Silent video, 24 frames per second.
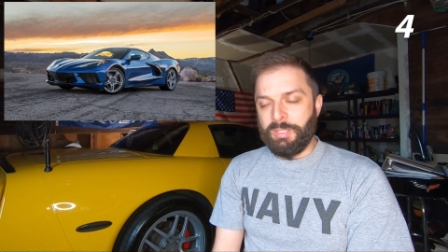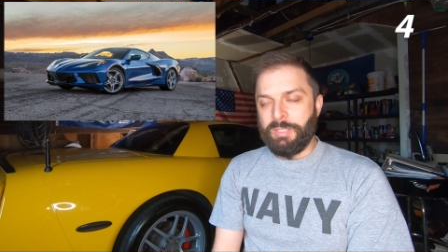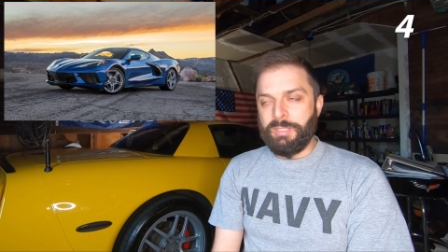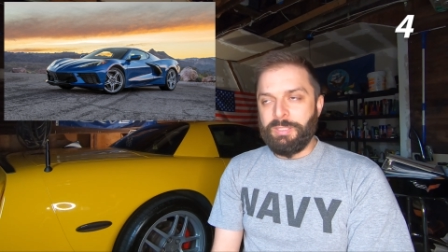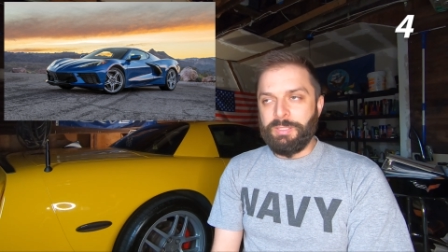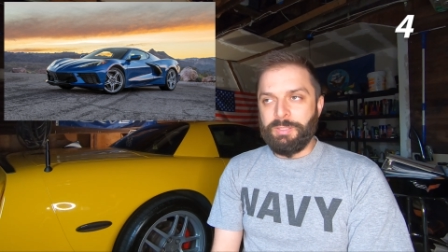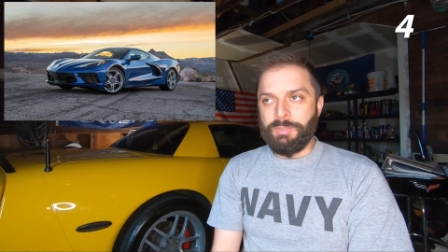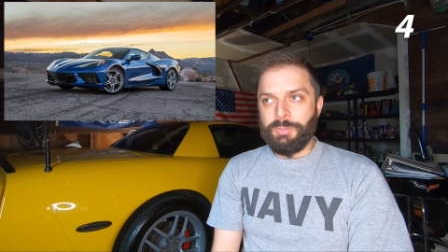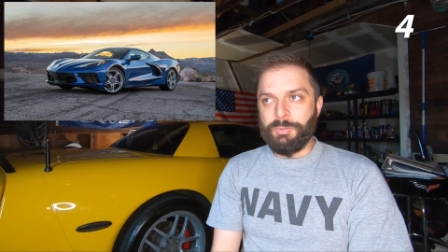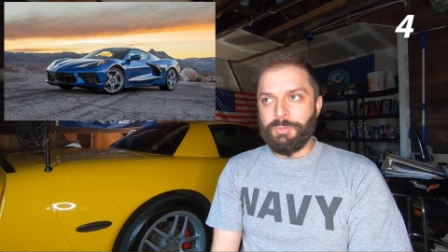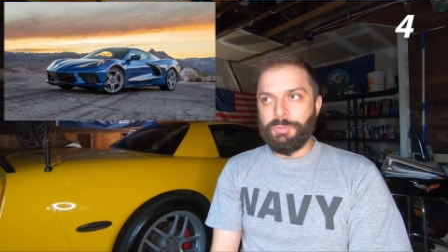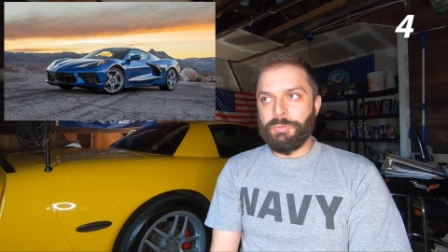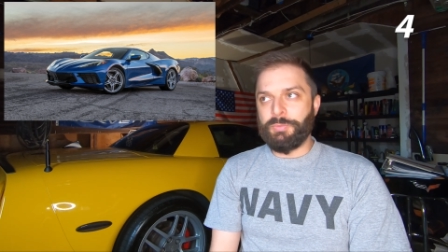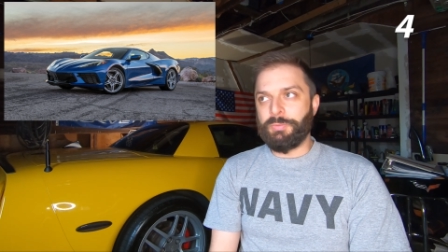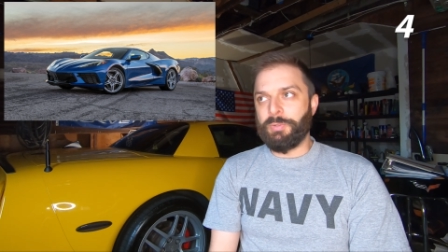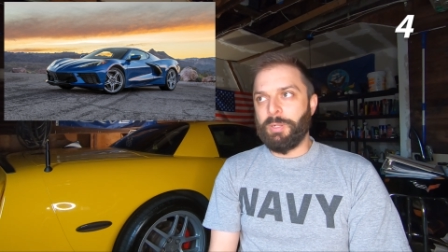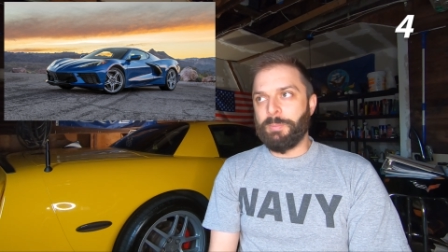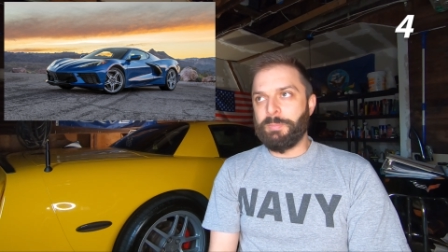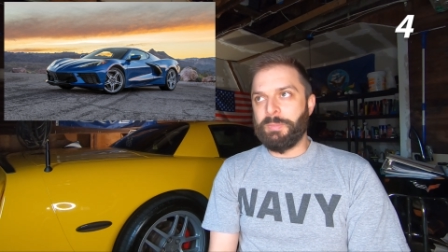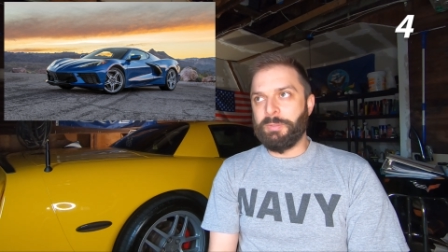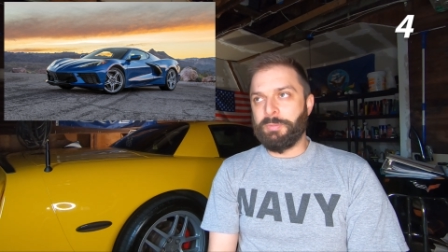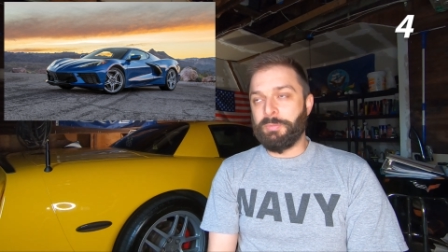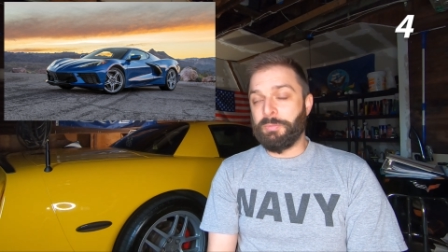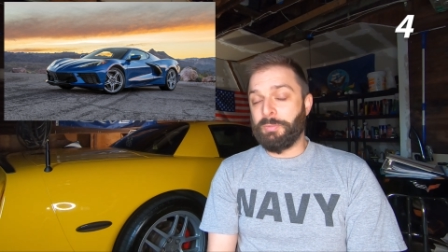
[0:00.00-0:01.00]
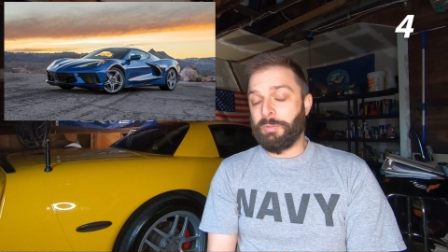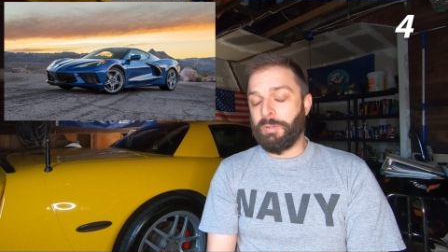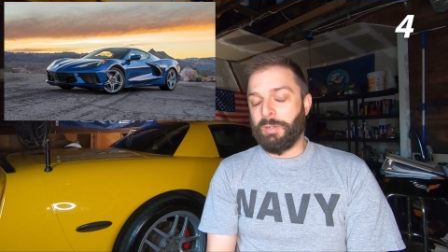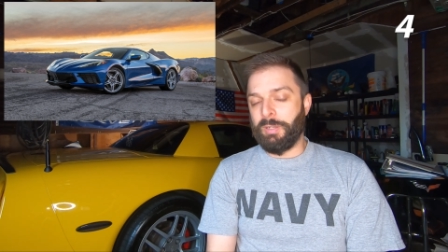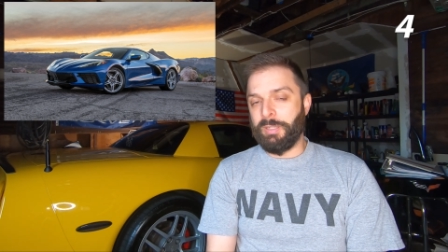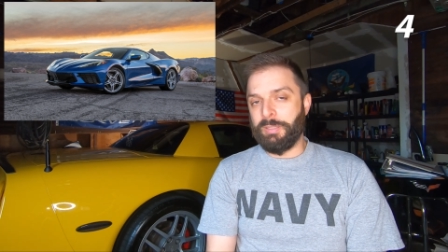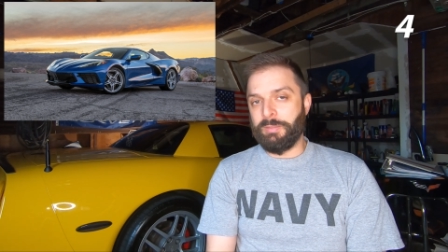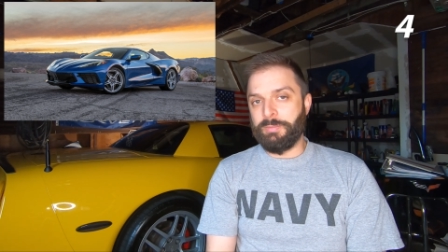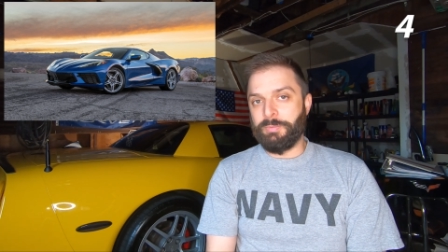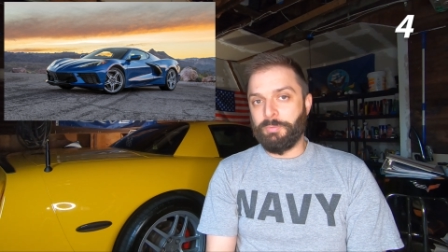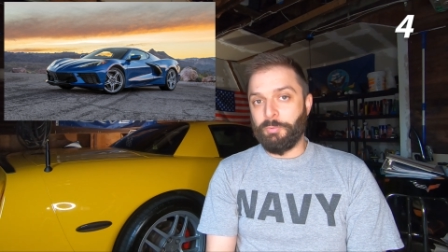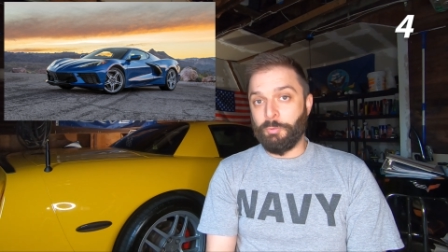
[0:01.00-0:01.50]
cues from the
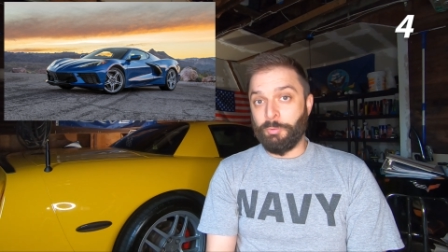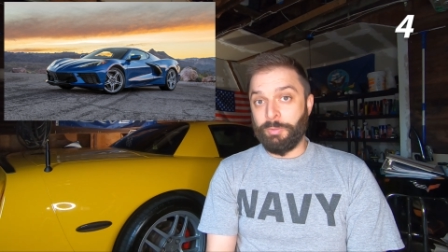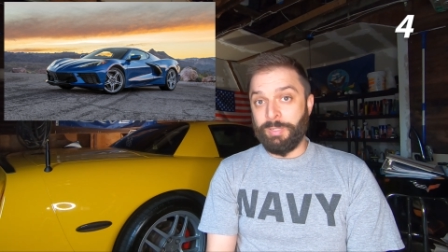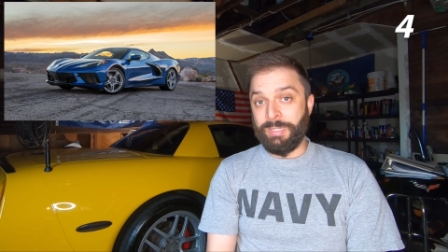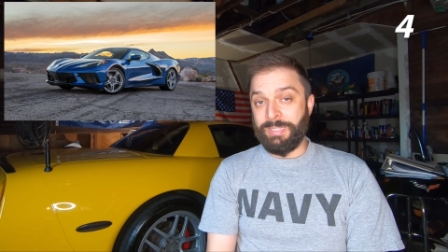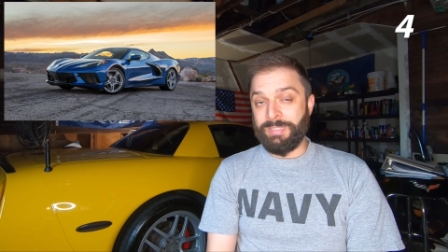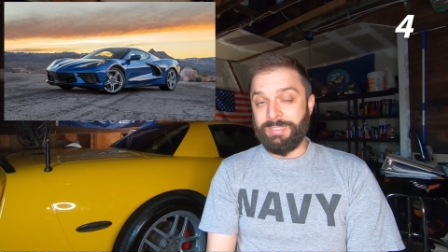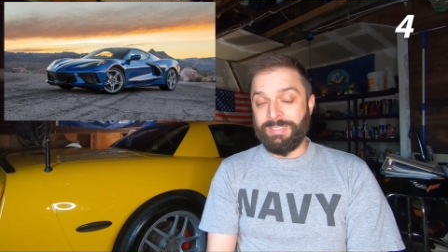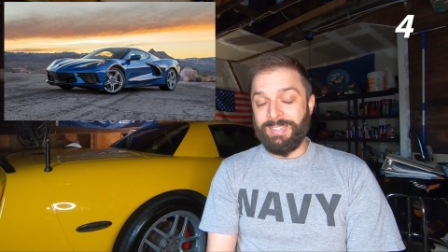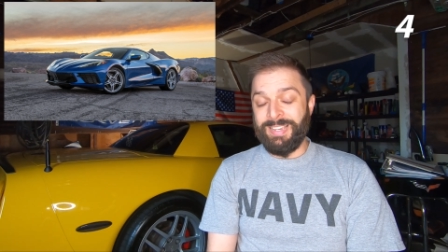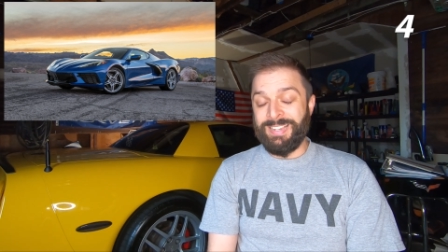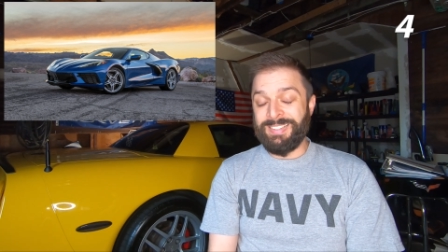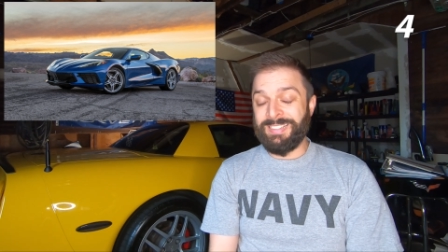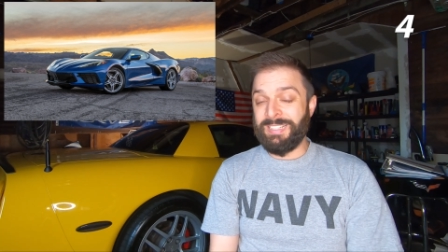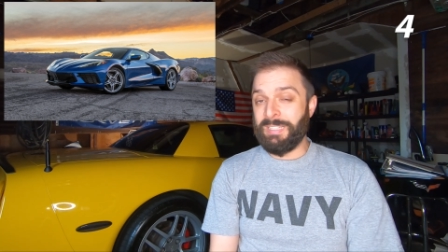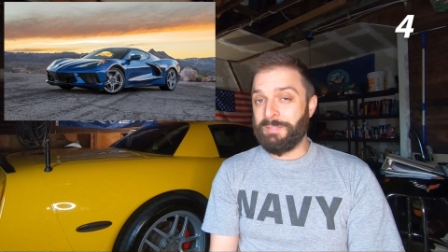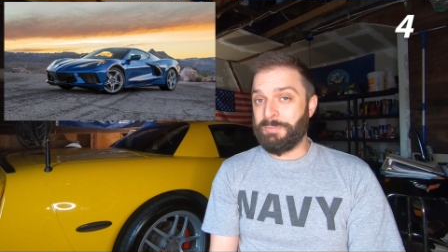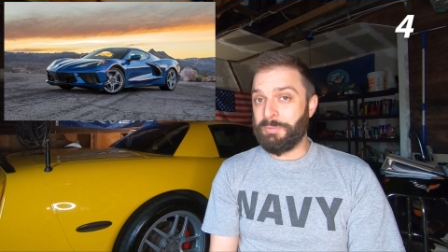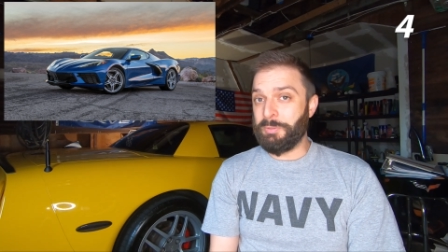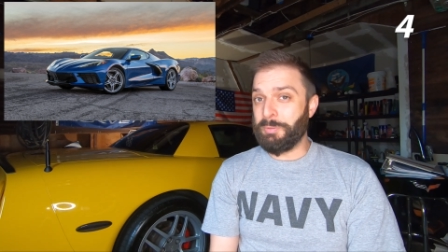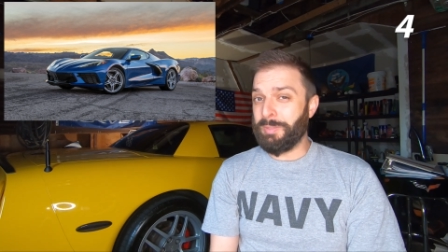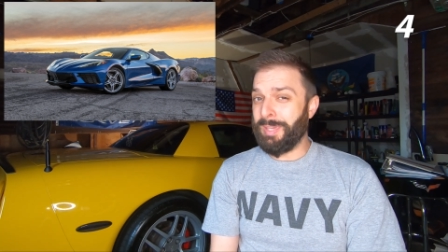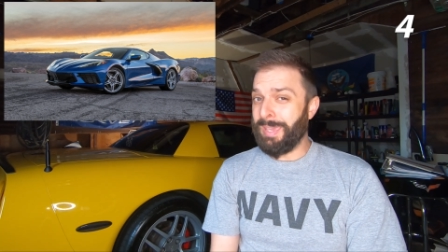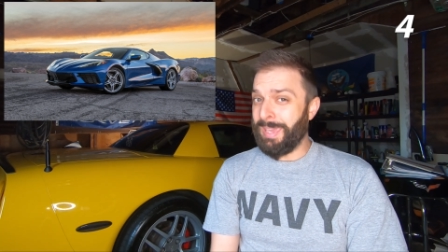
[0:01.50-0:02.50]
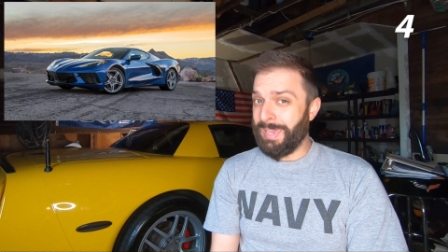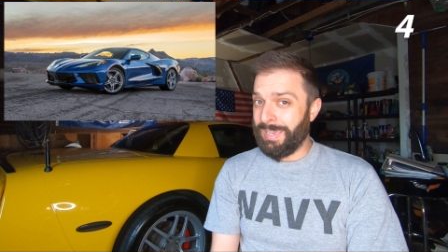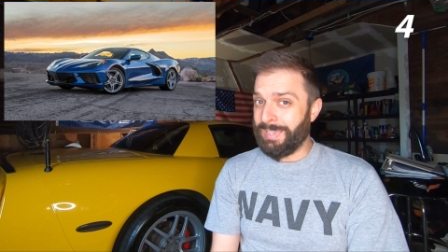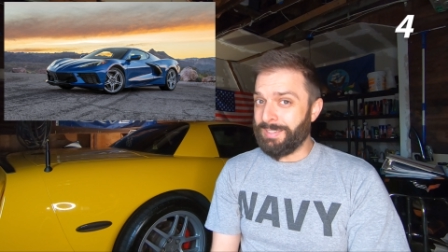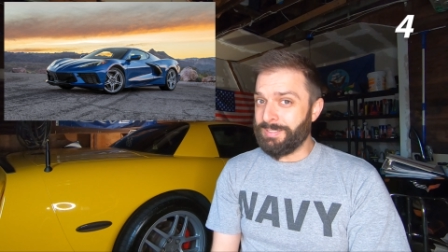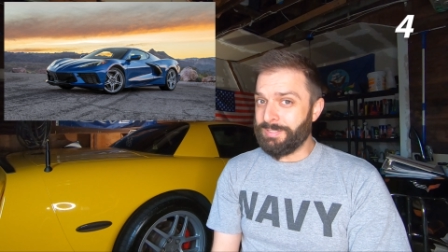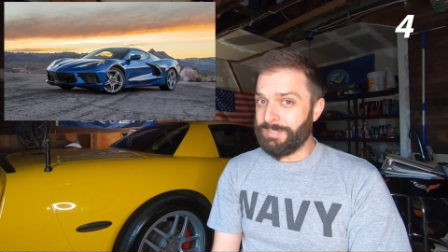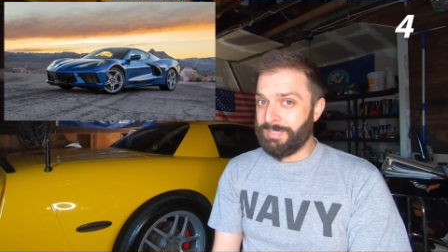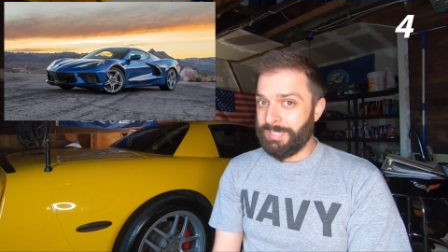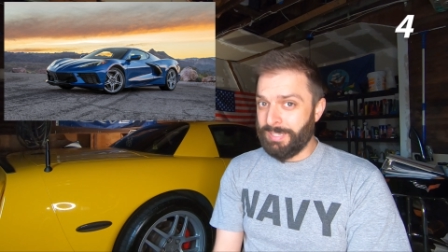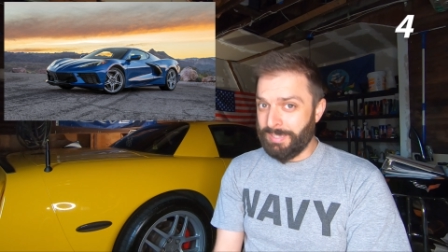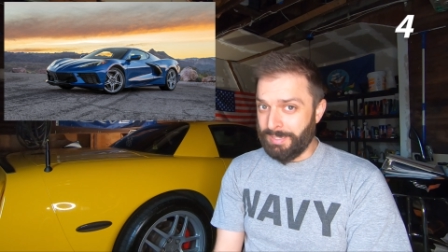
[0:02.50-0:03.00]
Ferrari 488 if you
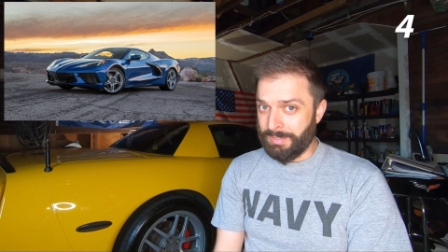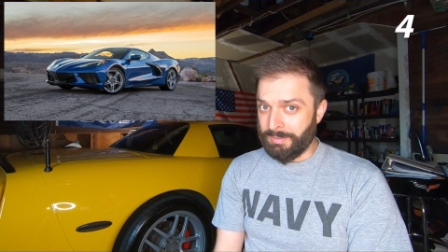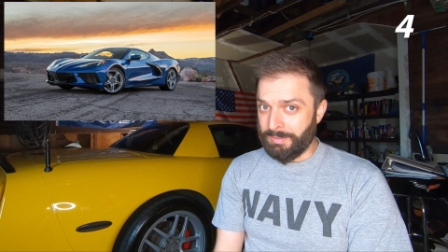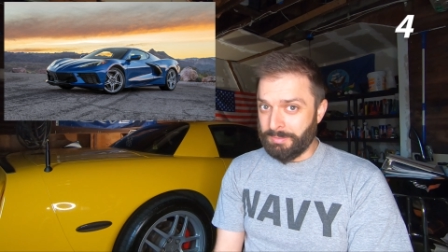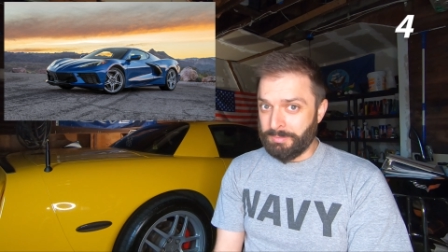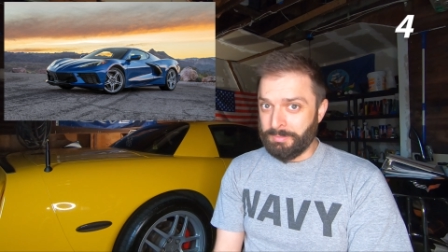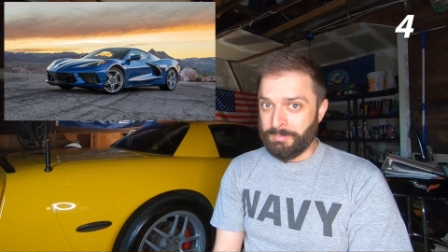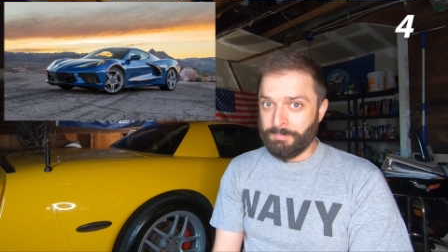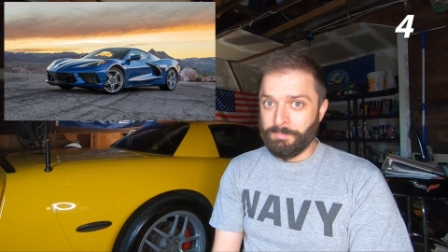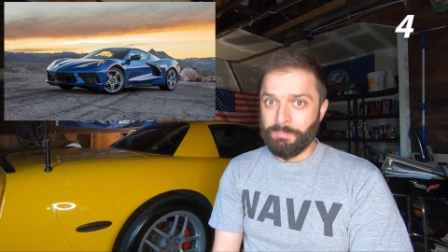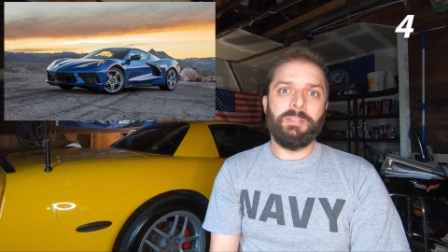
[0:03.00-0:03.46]
can't tell.